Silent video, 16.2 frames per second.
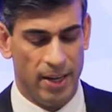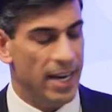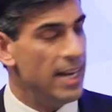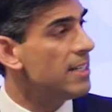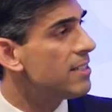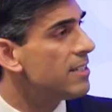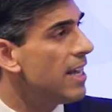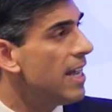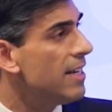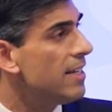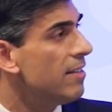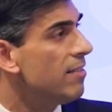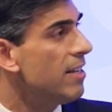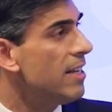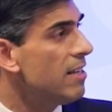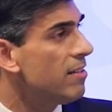Instead,
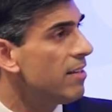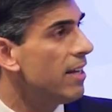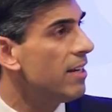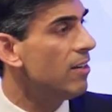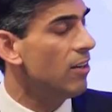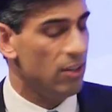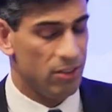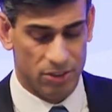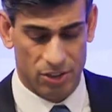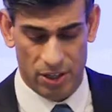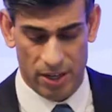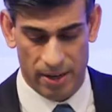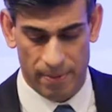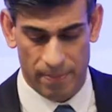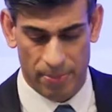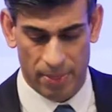as he said last
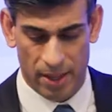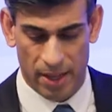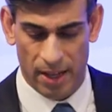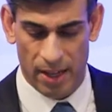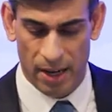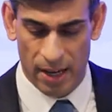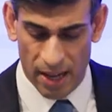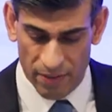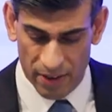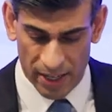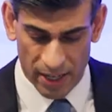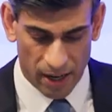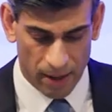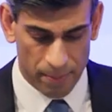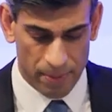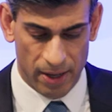year,
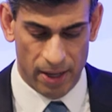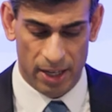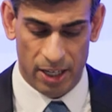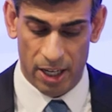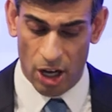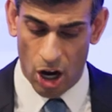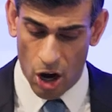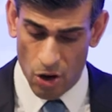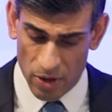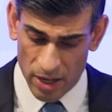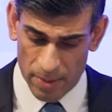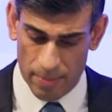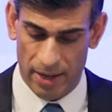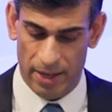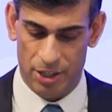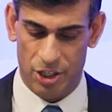levelling up can
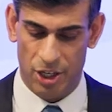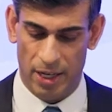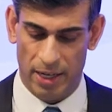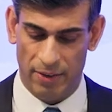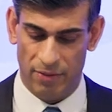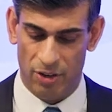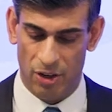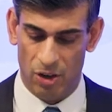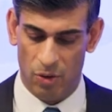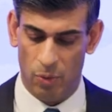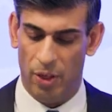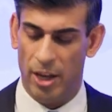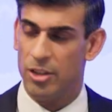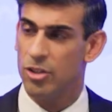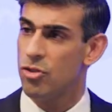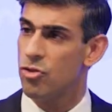only be achieved
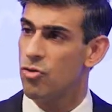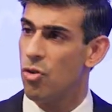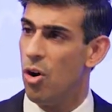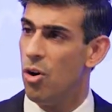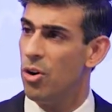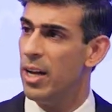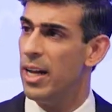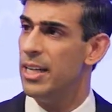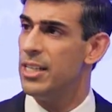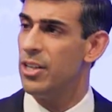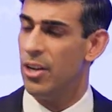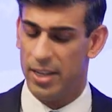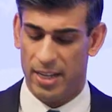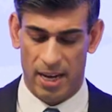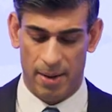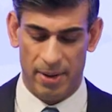with a strong and
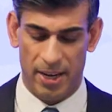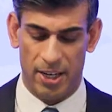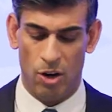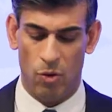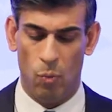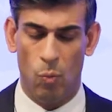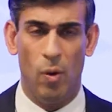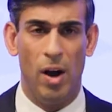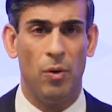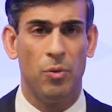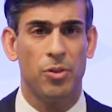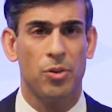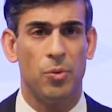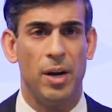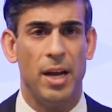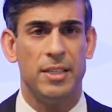dynamic
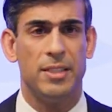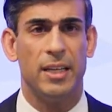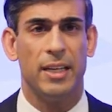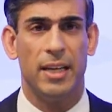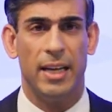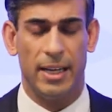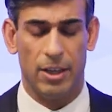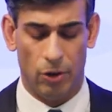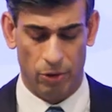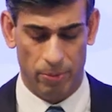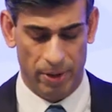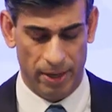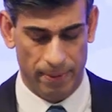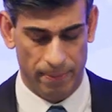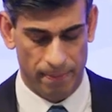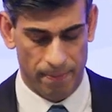wealth-creating
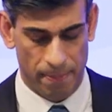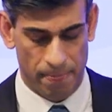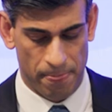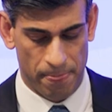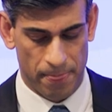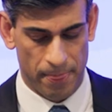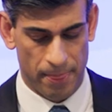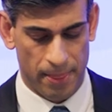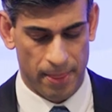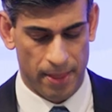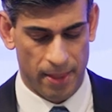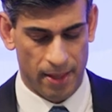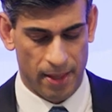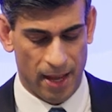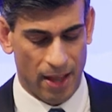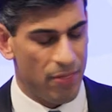economy.
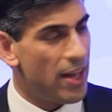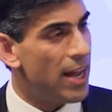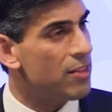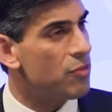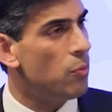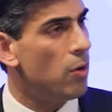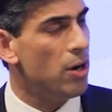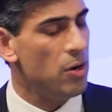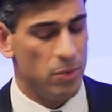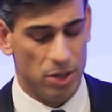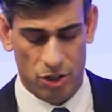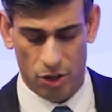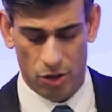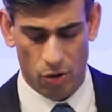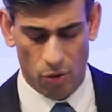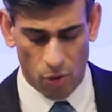And that's why we
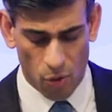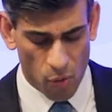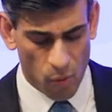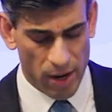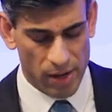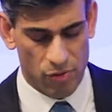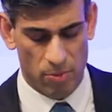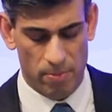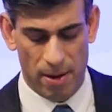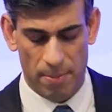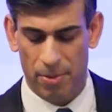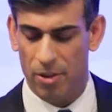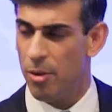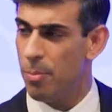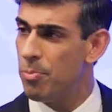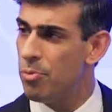should always
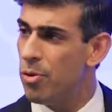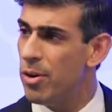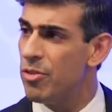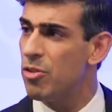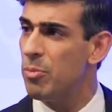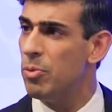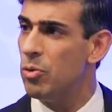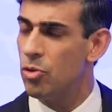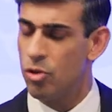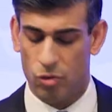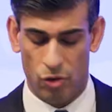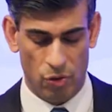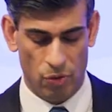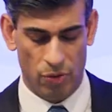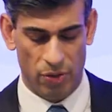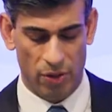remember the principal
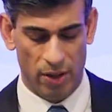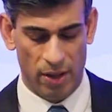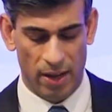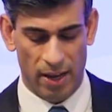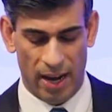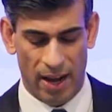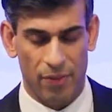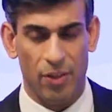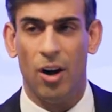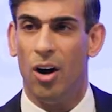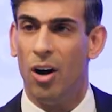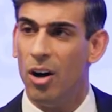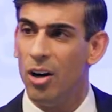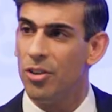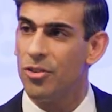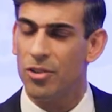truth at the
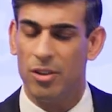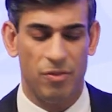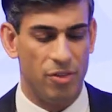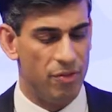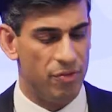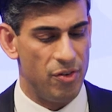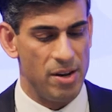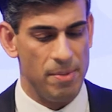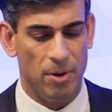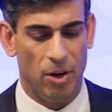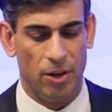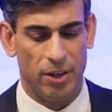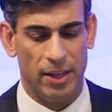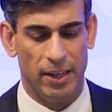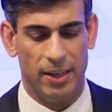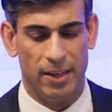heart of the free
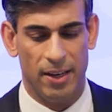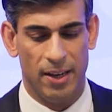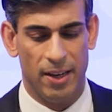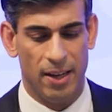market.